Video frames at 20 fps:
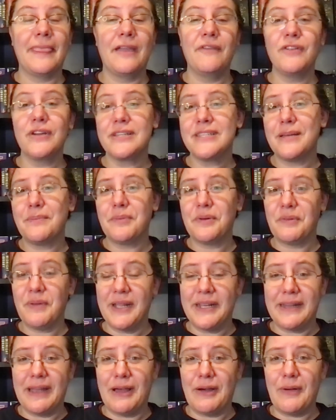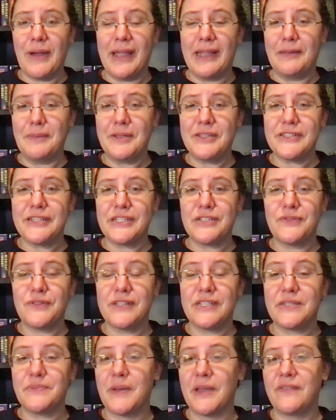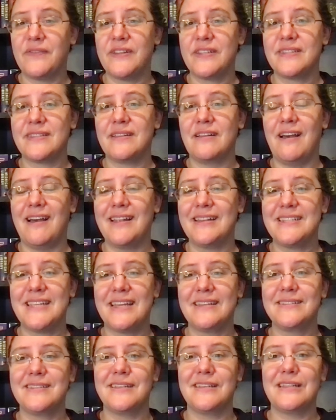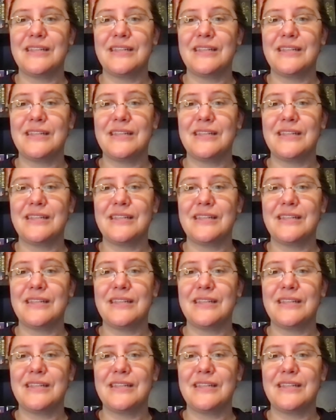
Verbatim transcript: For example, right now I am a judge for the Specfest contest,